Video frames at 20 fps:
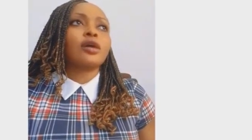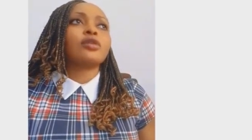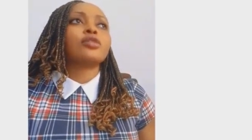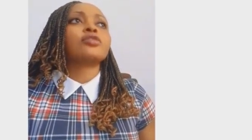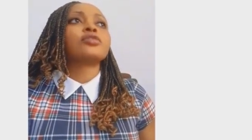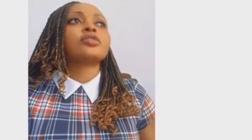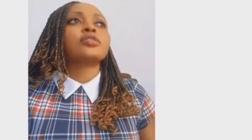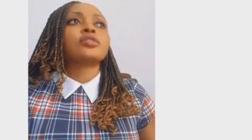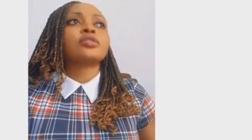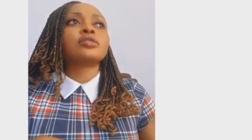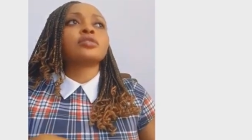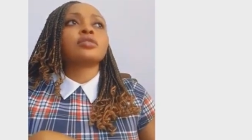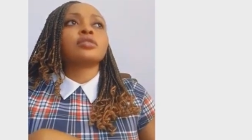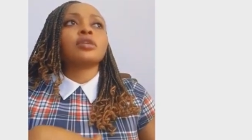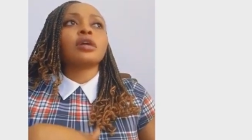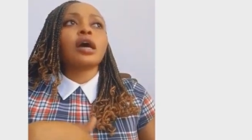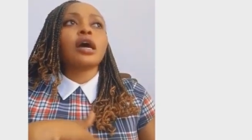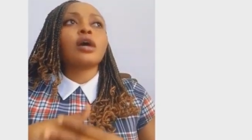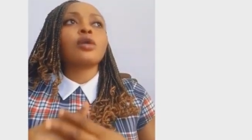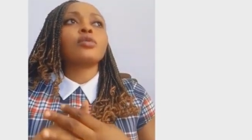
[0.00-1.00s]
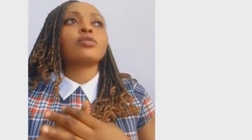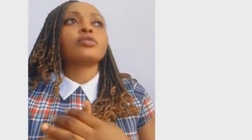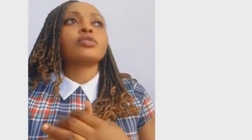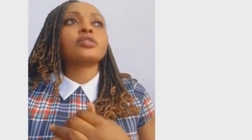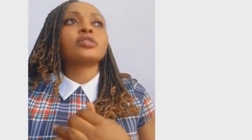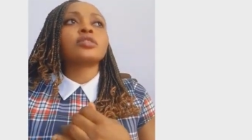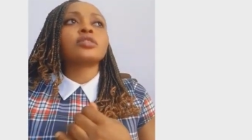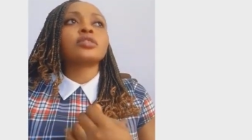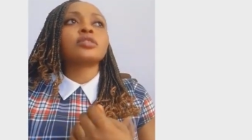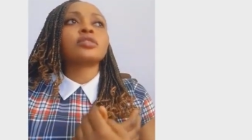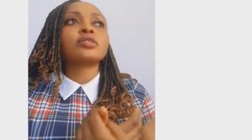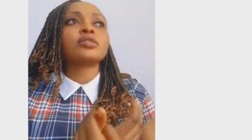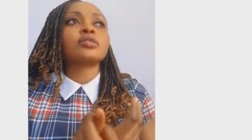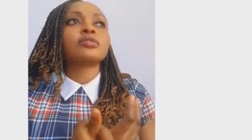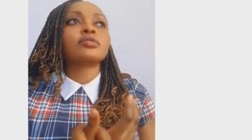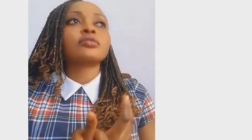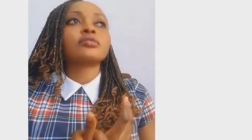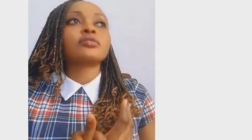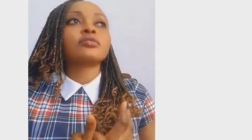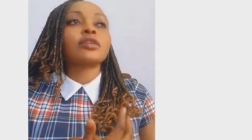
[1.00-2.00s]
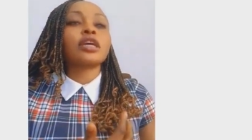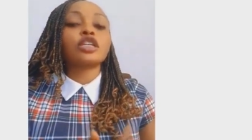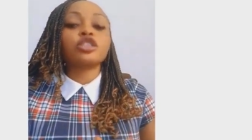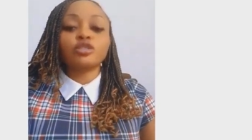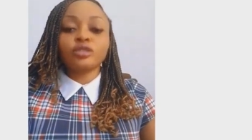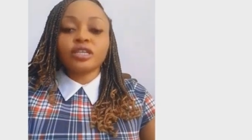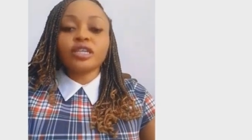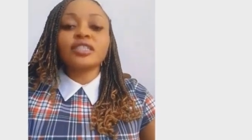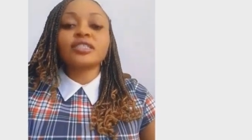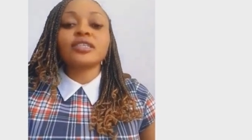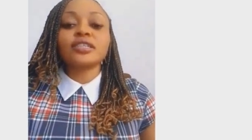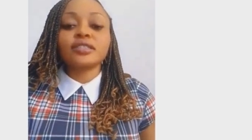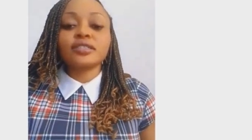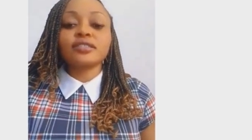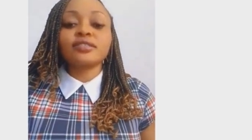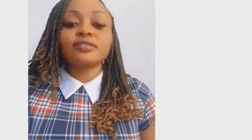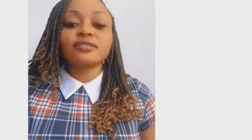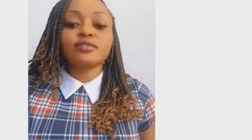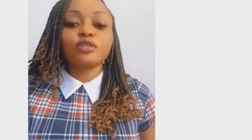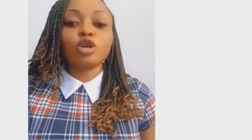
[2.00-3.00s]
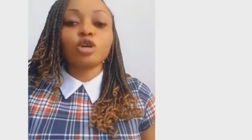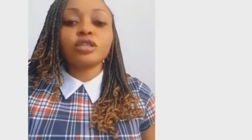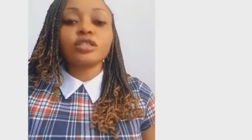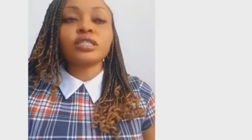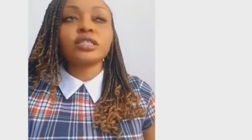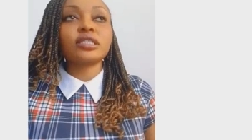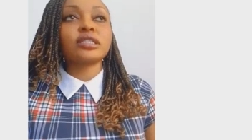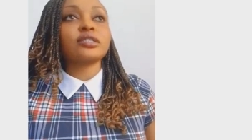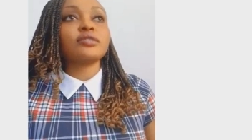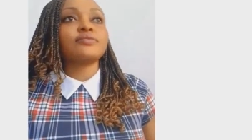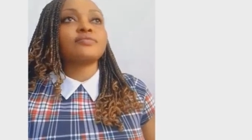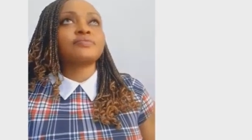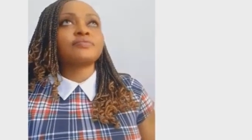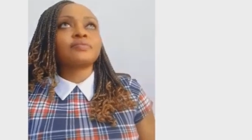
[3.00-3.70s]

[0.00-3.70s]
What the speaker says: was educated, honestly.